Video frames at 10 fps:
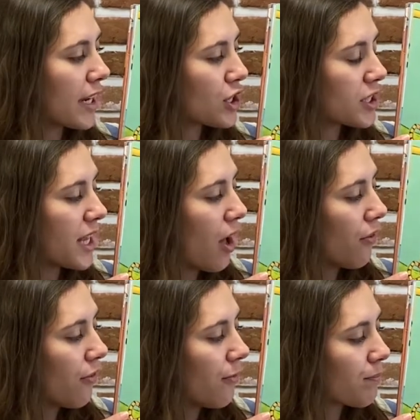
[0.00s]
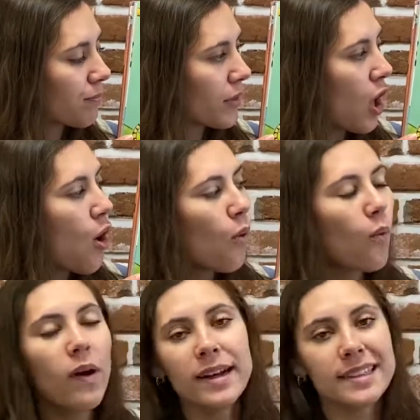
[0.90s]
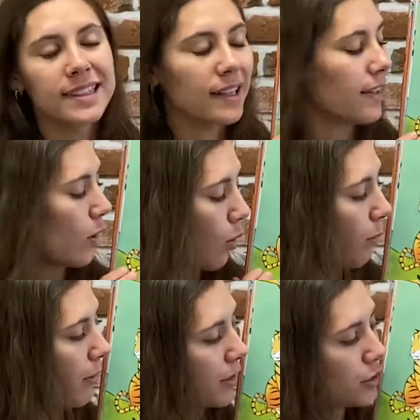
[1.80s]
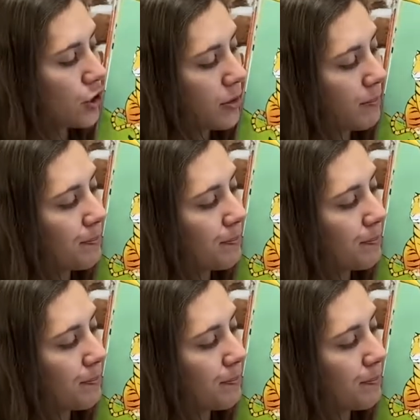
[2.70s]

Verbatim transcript: catch itself. What a silly old bunch.